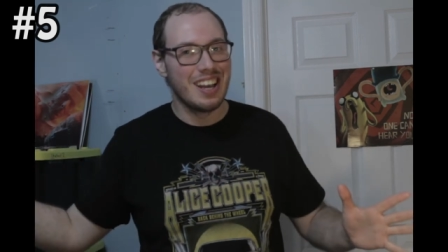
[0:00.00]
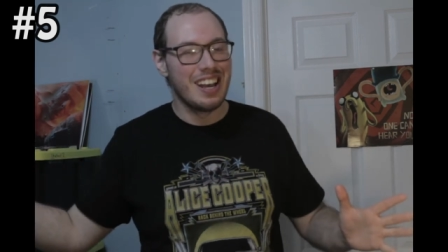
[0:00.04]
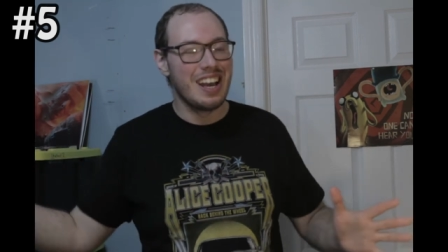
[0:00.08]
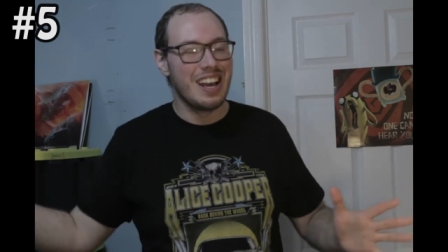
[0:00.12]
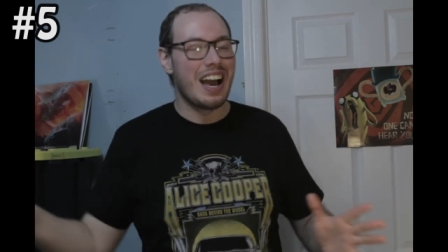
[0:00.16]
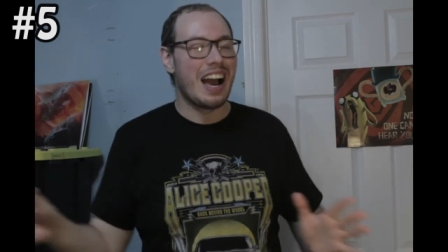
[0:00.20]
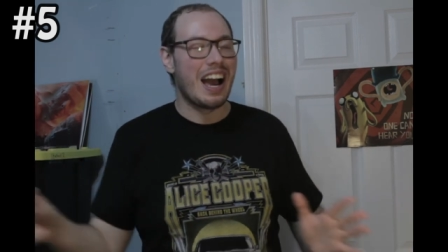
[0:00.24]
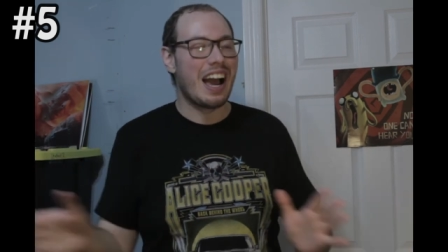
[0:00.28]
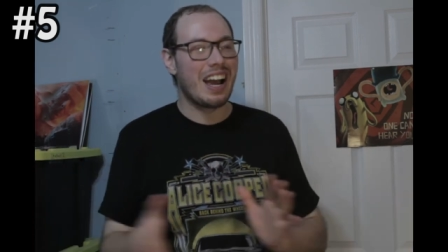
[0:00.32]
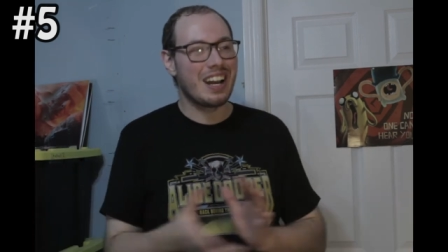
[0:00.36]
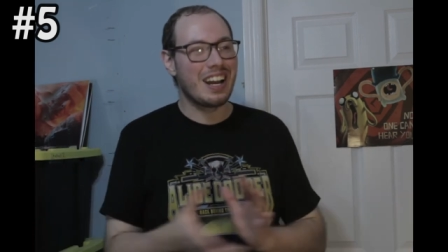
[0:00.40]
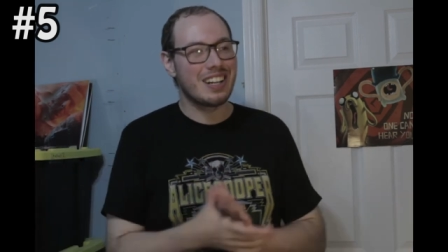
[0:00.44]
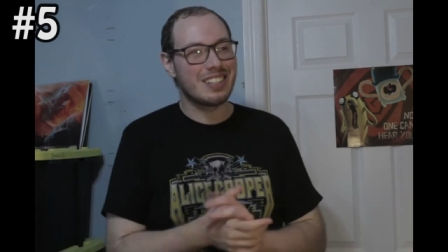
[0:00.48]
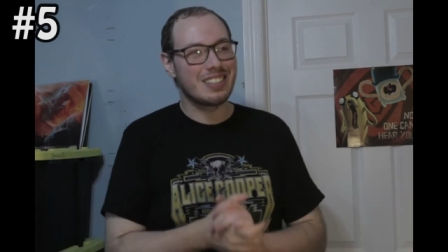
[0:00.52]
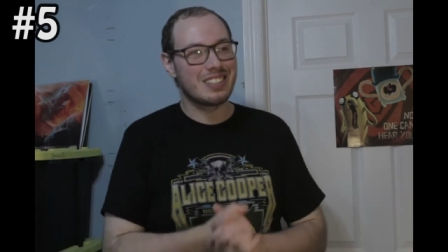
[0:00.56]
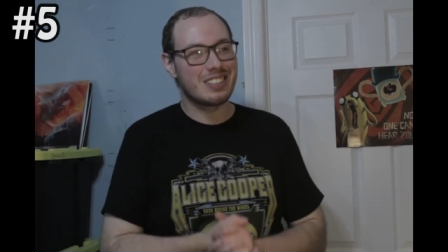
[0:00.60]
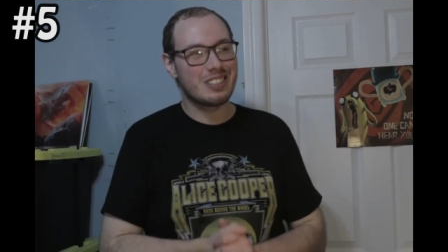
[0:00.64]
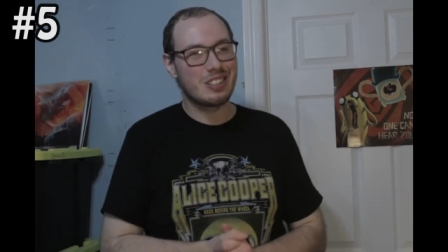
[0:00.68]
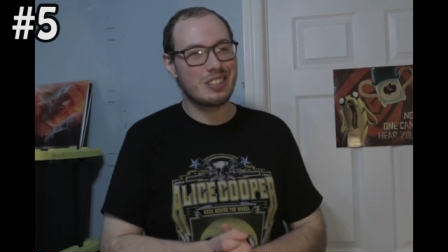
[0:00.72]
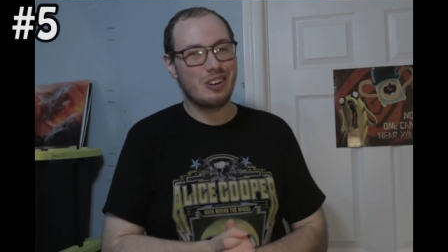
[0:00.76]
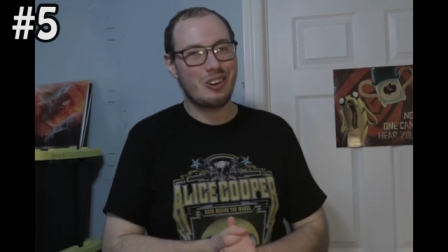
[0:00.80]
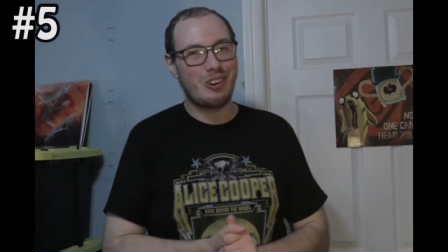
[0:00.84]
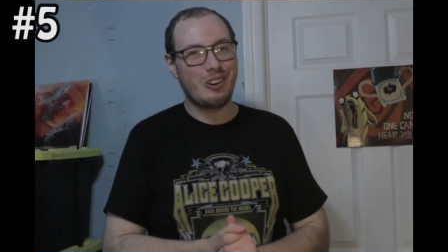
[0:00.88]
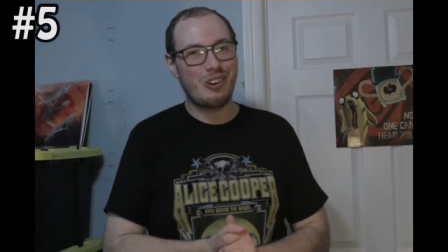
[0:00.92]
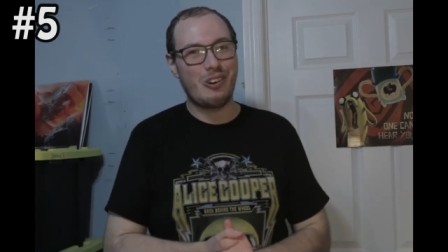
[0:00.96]
and
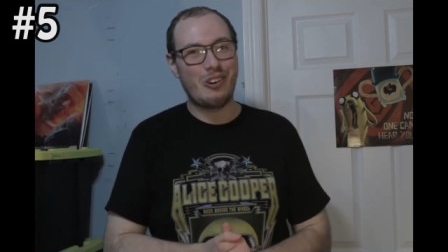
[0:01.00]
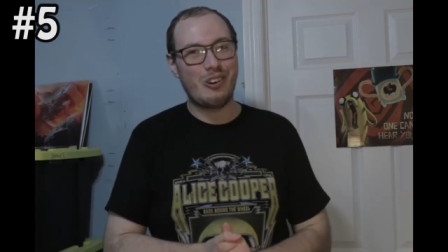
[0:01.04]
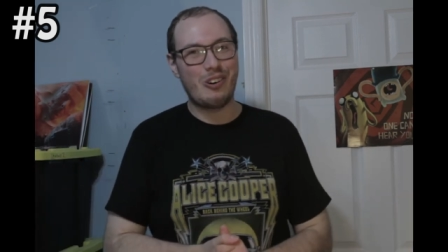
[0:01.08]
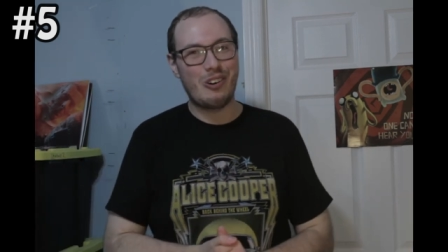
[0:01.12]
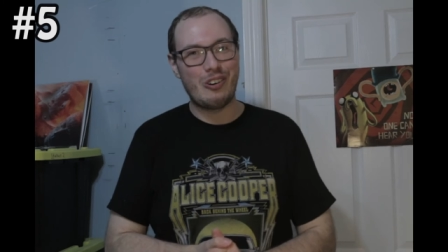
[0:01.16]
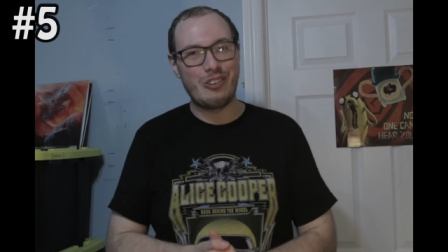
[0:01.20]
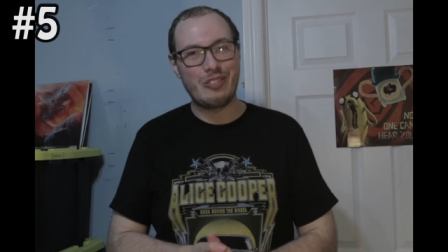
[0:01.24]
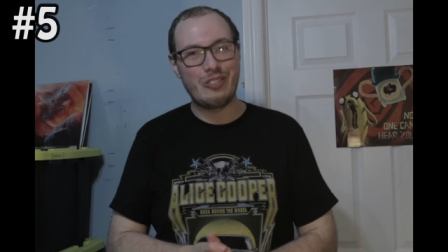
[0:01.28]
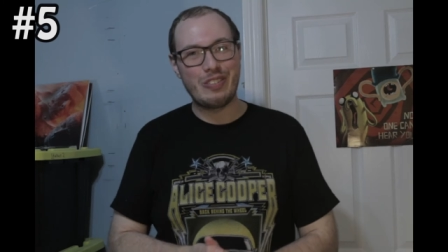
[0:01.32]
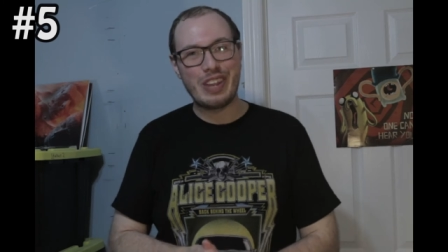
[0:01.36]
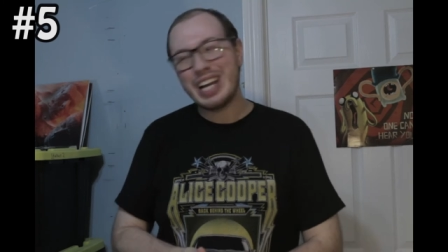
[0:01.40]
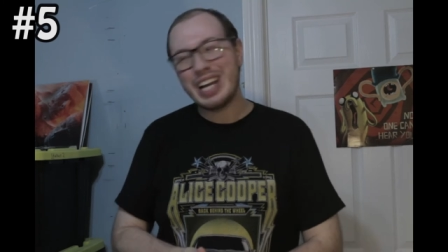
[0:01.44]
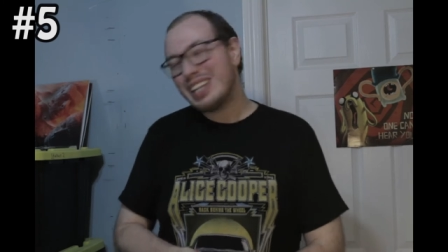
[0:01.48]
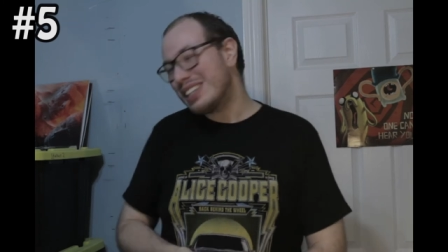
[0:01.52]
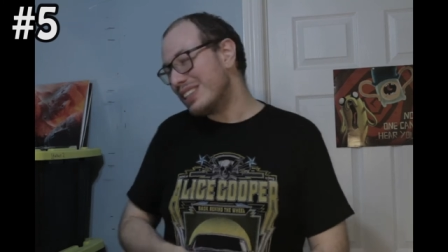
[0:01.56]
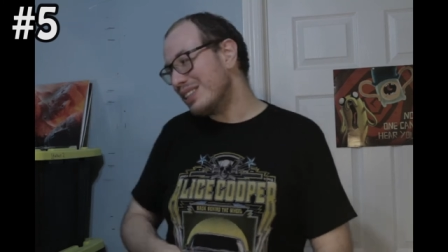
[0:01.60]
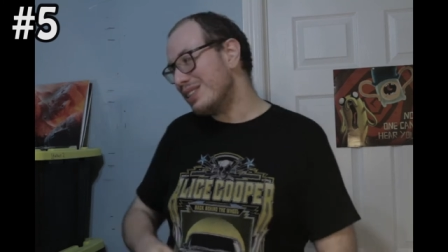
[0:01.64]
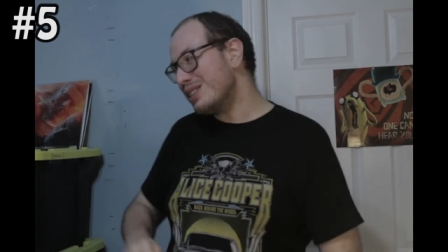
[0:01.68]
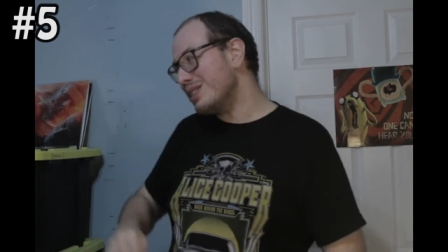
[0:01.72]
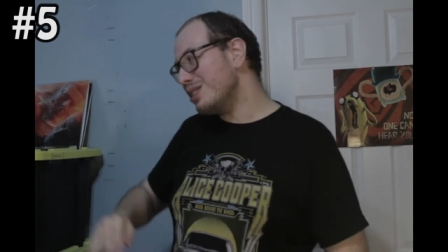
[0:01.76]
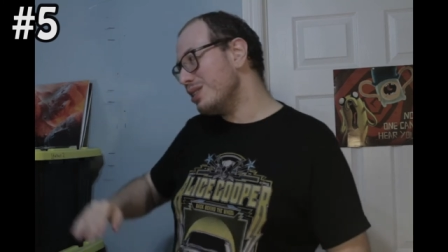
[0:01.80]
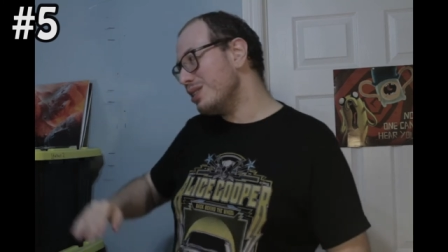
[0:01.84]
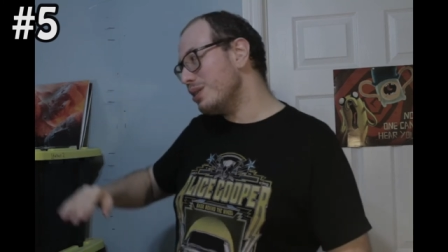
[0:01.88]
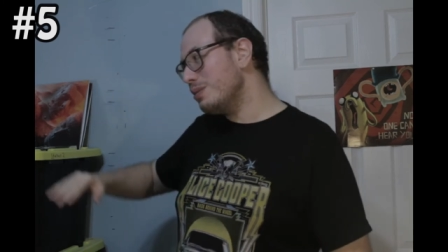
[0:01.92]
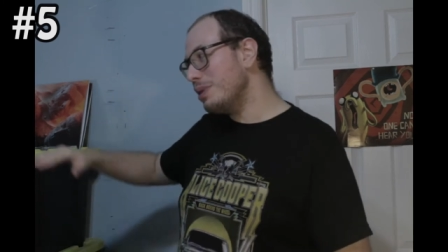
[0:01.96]
so that's
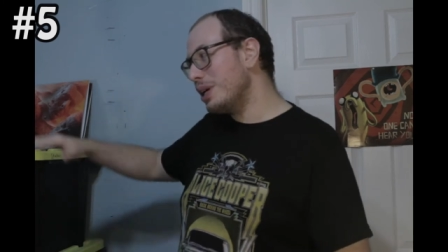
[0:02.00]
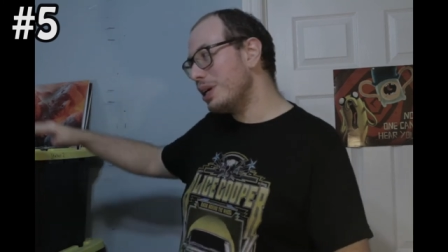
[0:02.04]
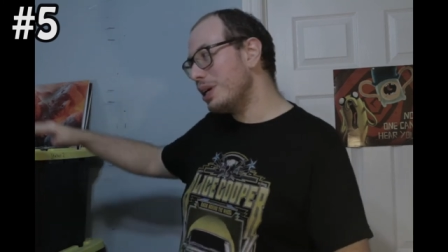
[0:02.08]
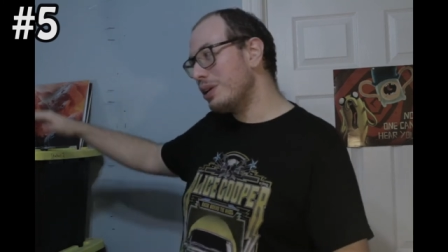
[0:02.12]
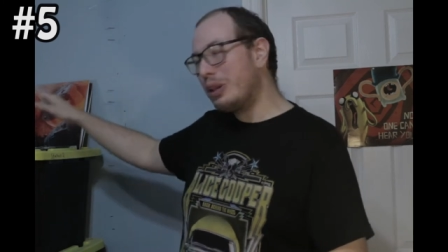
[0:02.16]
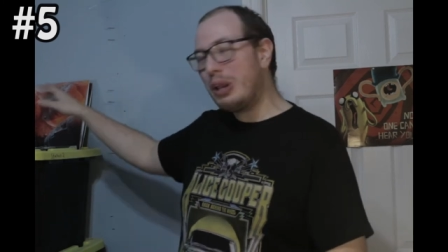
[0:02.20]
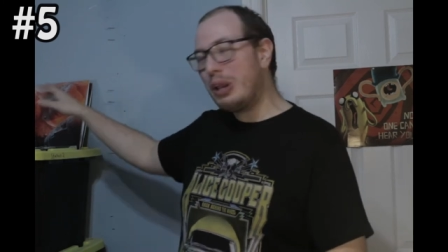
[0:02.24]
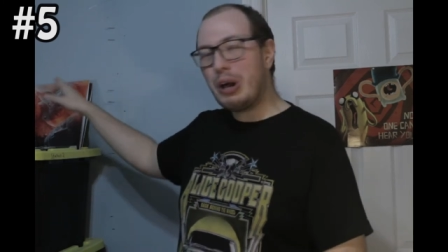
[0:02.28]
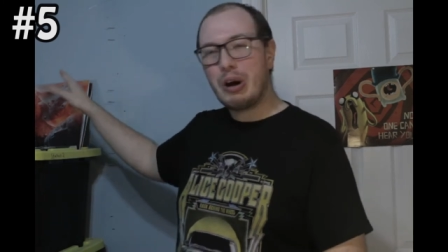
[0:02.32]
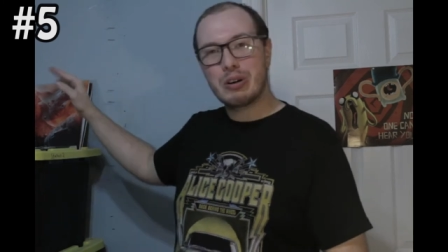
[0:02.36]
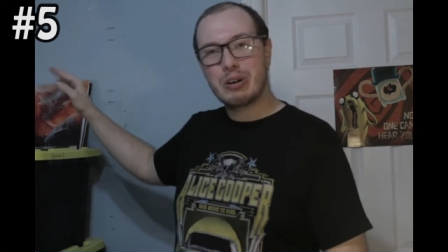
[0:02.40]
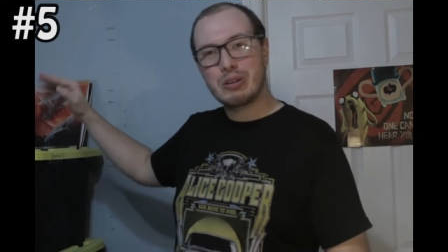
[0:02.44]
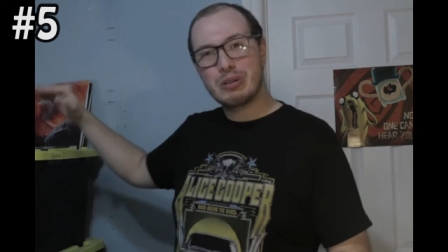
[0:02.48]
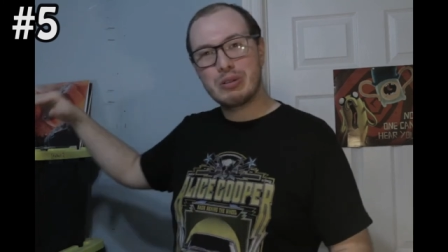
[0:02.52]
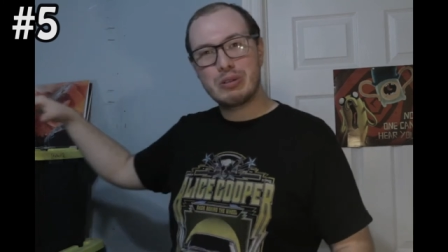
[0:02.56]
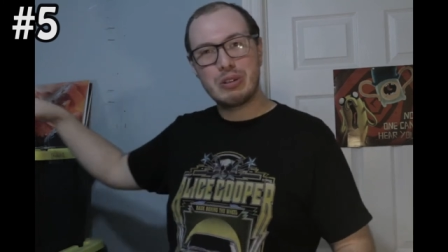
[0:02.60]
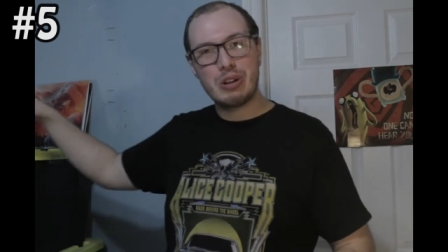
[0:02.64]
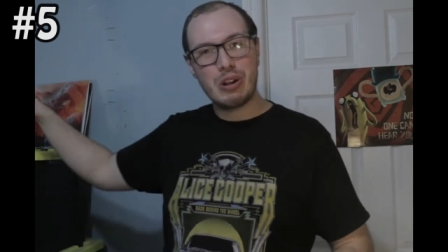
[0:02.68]
going to be a long,